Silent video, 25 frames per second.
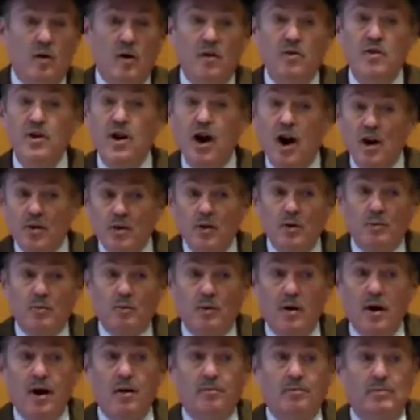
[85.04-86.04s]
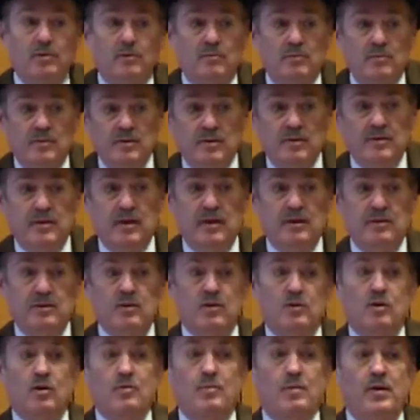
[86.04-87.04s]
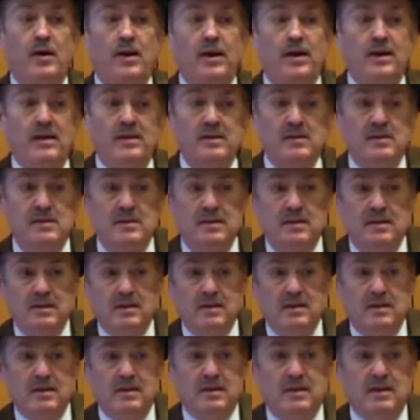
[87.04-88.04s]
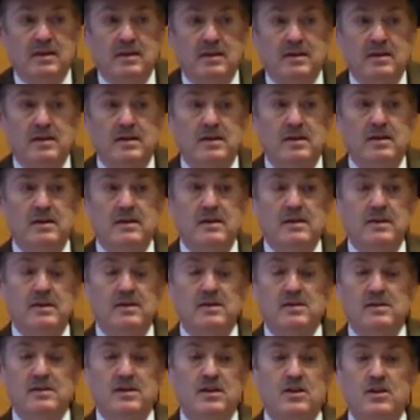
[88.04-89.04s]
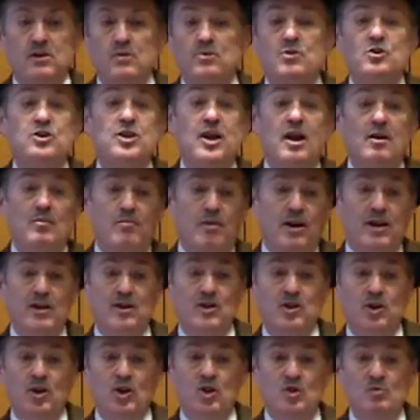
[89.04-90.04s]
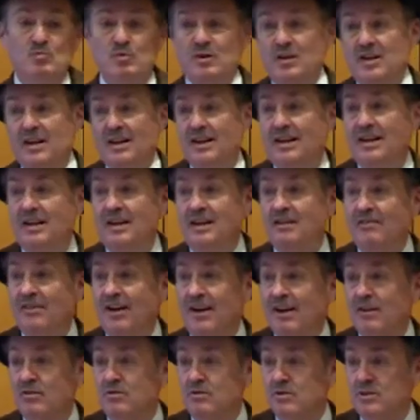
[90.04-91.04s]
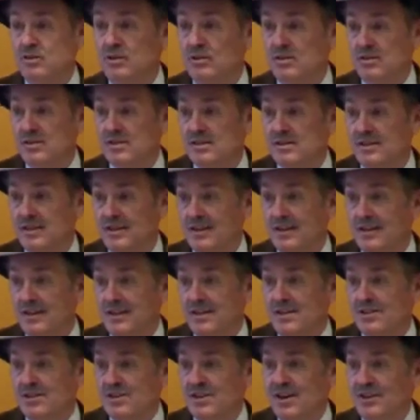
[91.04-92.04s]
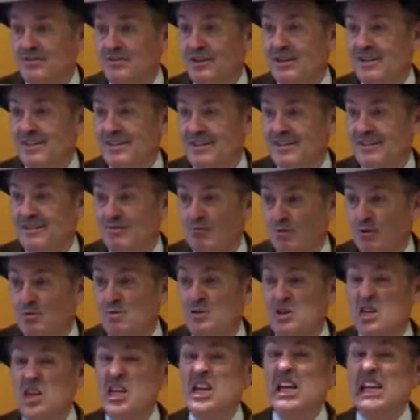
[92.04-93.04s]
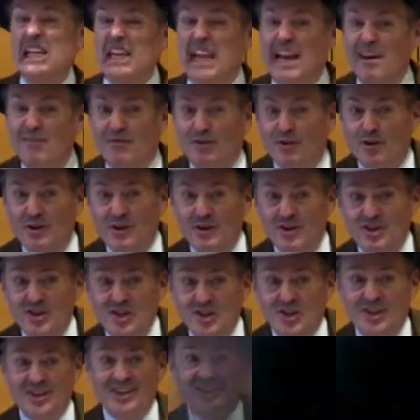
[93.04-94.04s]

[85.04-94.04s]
the other problem that Europe has is the huge debt ratios, particularly of households. So you have to, quote, deleverage